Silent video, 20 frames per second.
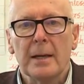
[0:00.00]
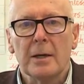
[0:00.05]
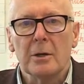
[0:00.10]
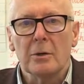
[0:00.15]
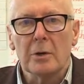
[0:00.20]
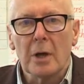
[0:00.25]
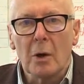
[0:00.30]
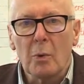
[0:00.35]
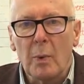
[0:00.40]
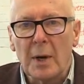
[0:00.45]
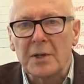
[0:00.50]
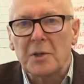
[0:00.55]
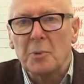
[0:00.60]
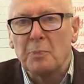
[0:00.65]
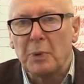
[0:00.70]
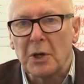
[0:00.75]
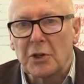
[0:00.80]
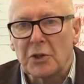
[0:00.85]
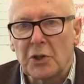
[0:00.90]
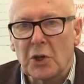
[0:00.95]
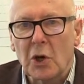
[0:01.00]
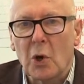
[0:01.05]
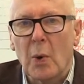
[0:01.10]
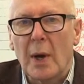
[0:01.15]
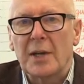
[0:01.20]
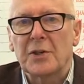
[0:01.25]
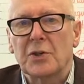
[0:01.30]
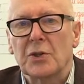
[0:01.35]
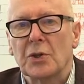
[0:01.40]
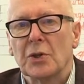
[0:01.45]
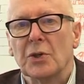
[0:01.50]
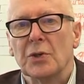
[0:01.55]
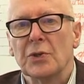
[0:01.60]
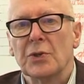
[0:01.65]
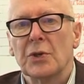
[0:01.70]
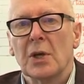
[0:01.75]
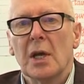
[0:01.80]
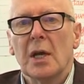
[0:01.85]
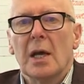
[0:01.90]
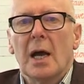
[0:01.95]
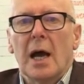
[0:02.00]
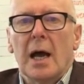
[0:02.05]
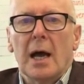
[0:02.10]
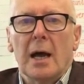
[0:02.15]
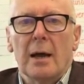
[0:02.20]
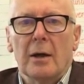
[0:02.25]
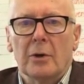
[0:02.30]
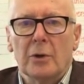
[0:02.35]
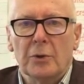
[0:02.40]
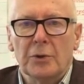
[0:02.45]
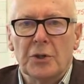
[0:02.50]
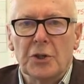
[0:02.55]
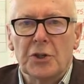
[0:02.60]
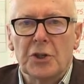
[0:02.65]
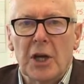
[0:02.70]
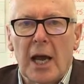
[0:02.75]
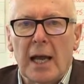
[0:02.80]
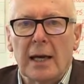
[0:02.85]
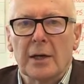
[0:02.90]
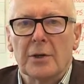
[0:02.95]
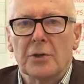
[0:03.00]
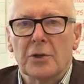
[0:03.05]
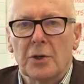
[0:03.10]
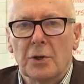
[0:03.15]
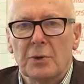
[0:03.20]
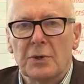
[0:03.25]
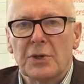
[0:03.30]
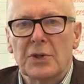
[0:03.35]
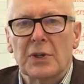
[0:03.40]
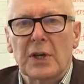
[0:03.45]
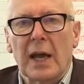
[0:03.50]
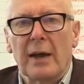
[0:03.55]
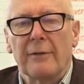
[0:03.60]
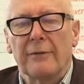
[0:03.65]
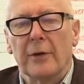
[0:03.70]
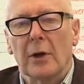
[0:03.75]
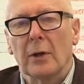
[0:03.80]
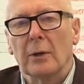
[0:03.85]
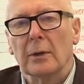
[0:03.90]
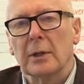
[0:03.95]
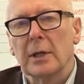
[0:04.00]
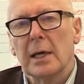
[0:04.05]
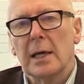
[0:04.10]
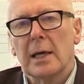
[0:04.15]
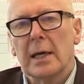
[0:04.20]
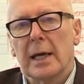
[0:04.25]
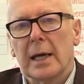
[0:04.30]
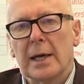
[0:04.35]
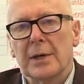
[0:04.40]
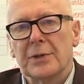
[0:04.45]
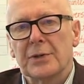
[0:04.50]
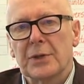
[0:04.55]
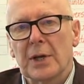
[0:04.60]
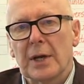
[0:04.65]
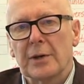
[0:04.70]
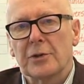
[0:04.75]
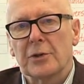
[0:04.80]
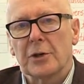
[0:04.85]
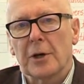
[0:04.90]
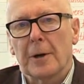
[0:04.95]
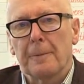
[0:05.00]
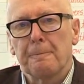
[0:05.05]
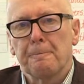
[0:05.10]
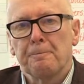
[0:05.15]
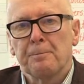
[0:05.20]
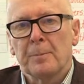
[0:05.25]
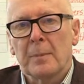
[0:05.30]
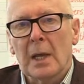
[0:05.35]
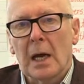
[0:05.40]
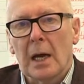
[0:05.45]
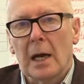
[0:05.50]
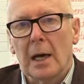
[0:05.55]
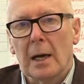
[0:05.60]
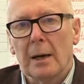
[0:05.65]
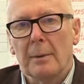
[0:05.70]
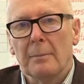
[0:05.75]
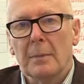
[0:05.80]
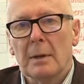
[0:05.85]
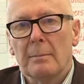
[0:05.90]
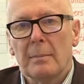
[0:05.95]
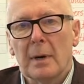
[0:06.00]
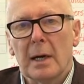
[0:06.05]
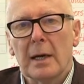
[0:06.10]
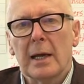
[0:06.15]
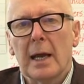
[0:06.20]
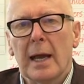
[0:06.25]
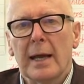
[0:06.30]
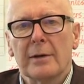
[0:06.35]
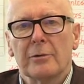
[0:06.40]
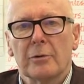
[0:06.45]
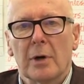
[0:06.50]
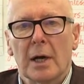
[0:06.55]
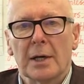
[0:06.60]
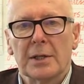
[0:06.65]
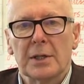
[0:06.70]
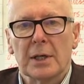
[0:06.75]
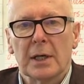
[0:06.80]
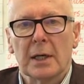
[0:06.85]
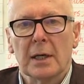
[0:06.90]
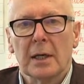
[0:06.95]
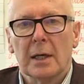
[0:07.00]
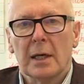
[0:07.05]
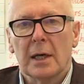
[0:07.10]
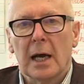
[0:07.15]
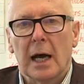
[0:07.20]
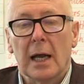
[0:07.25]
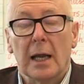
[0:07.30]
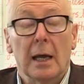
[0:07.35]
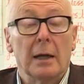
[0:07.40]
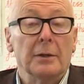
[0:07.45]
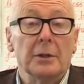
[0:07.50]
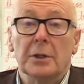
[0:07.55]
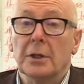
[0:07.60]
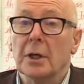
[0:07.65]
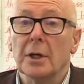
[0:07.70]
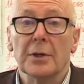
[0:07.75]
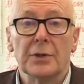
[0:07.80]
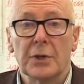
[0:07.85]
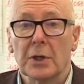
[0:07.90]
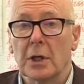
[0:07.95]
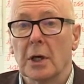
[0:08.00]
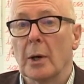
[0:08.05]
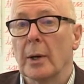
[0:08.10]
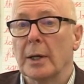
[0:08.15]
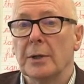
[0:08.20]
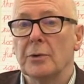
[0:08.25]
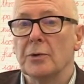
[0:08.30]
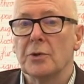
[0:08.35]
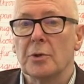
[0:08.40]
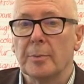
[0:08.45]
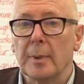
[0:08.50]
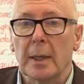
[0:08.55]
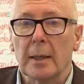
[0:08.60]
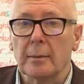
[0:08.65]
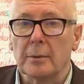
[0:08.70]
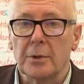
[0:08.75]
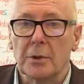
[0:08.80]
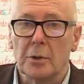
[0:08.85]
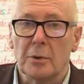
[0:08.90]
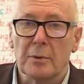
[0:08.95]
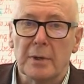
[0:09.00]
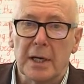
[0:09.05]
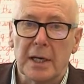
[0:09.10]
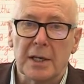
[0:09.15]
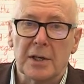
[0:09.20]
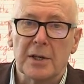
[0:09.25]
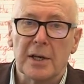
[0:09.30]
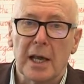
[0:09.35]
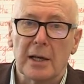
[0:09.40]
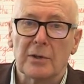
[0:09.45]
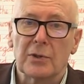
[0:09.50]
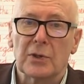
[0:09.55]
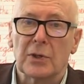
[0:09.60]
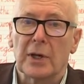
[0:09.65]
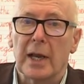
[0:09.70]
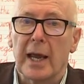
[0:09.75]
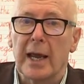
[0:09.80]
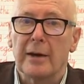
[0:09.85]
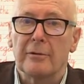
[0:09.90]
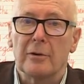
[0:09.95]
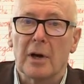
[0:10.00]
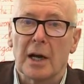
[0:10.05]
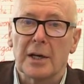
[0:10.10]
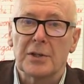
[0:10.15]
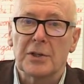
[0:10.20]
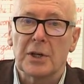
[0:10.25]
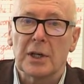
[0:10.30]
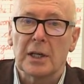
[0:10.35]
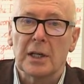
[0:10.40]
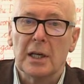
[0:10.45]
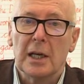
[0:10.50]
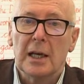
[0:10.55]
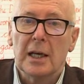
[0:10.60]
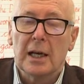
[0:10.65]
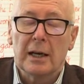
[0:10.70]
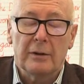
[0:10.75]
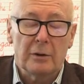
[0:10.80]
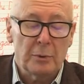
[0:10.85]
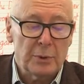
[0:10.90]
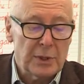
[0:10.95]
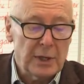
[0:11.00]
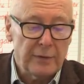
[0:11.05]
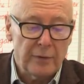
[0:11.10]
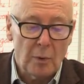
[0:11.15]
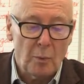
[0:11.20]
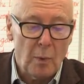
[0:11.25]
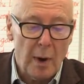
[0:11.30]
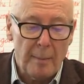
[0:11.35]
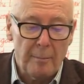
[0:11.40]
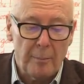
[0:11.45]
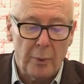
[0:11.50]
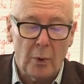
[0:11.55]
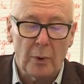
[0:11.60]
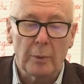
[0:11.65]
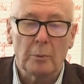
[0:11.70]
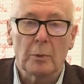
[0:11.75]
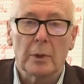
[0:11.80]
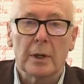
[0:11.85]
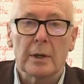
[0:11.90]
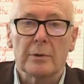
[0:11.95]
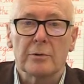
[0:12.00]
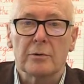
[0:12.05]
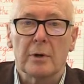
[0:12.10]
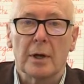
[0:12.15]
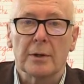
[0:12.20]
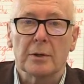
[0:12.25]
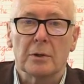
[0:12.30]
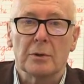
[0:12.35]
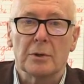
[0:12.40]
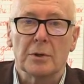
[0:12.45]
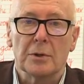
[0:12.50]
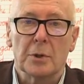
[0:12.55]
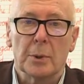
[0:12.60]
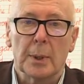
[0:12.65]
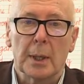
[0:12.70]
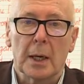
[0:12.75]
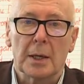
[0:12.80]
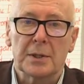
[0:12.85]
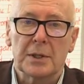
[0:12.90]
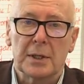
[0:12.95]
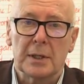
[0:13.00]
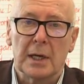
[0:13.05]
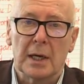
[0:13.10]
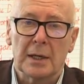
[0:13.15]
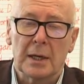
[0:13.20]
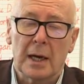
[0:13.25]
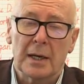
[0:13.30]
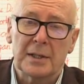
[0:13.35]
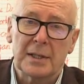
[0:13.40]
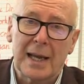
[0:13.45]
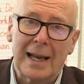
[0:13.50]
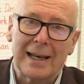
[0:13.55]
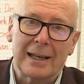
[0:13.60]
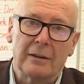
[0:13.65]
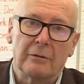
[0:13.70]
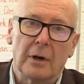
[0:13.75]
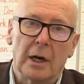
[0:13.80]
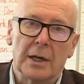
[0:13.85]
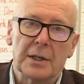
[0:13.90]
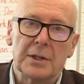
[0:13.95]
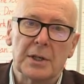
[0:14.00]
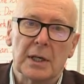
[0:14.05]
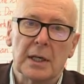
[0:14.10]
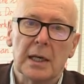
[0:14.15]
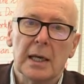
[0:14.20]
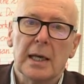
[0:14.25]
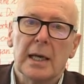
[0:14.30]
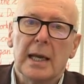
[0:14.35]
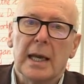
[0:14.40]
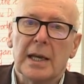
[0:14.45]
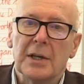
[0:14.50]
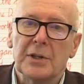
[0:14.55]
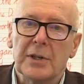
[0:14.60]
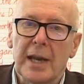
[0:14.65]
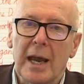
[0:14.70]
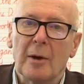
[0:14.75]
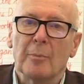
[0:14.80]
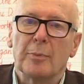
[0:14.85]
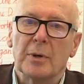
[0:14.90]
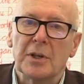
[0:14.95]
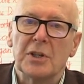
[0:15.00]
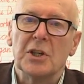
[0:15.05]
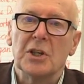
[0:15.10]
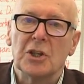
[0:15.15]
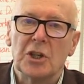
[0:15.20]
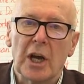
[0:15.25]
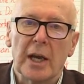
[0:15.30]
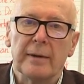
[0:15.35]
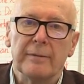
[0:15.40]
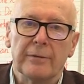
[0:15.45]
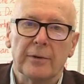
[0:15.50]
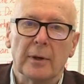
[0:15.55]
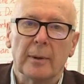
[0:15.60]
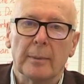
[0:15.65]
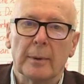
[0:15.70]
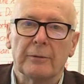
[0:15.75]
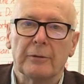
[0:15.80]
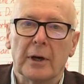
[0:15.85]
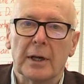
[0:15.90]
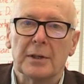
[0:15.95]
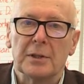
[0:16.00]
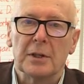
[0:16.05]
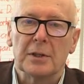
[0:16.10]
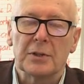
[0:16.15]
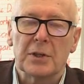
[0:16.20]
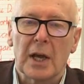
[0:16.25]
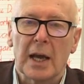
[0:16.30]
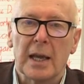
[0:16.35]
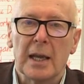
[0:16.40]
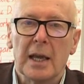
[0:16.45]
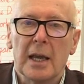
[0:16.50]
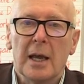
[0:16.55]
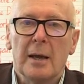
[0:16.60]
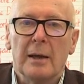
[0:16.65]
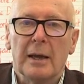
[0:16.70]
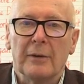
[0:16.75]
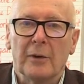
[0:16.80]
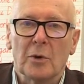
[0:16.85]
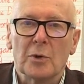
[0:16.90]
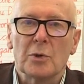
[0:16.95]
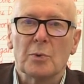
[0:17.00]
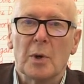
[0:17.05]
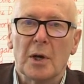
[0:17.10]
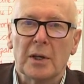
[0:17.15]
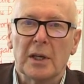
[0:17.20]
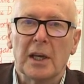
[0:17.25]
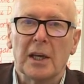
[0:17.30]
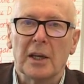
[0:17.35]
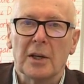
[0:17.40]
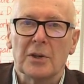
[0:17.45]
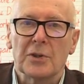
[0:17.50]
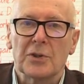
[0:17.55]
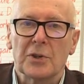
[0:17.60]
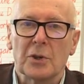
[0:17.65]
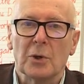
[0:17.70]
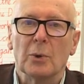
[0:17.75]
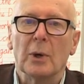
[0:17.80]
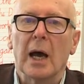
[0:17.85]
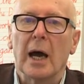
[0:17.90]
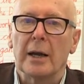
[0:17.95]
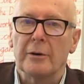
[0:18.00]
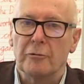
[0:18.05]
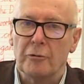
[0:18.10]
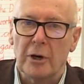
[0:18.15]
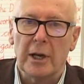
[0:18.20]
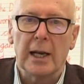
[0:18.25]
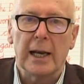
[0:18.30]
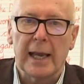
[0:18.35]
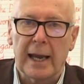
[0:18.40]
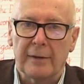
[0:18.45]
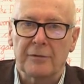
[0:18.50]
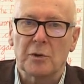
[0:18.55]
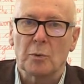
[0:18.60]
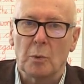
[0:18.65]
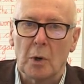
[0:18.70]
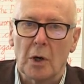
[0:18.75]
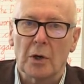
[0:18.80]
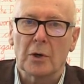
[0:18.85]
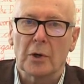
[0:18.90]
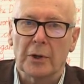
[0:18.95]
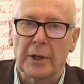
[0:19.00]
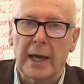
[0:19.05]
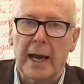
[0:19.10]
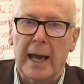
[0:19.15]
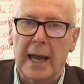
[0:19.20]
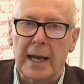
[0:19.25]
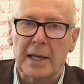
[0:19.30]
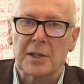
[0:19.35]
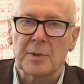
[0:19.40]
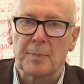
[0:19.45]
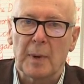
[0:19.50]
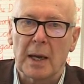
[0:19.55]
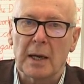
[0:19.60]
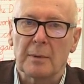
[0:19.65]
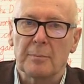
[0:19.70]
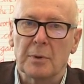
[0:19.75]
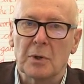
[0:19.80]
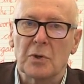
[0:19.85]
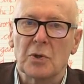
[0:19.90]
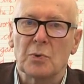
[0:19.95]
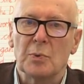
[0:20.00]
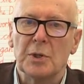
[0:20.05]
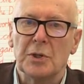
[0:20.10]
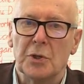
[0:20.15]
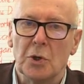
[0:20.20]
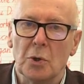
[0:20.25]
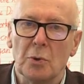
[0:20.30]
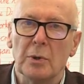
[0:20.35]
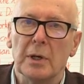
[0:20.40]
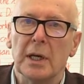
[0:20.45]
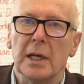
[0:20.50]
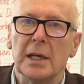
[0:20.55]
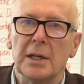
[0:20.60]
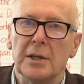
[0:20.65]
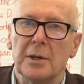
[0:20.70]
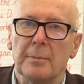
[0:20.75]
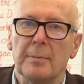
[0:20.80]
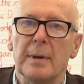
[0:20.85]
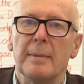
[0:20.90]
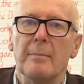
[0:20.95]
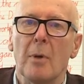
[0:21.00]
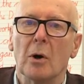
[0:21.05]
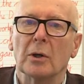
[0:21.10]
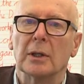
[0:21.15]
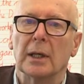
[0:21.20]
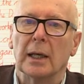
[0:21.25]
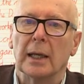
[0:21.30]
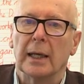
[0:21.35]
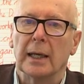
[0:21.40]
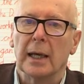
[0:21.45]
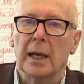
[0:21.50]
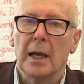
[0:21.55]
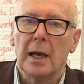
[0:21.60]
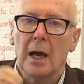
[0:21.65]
you know where to pitch your questions, who to challenge, who to scaffold, etc. My handwriting, years ago I used to be able to do neat Nelson handwriting, and there was even one point when I was rather good at doing italic writing. It's now pretty shameful, I'm afraid to say. If I was working in a school, I'd really have to work on that aspect, because we do need to be modelling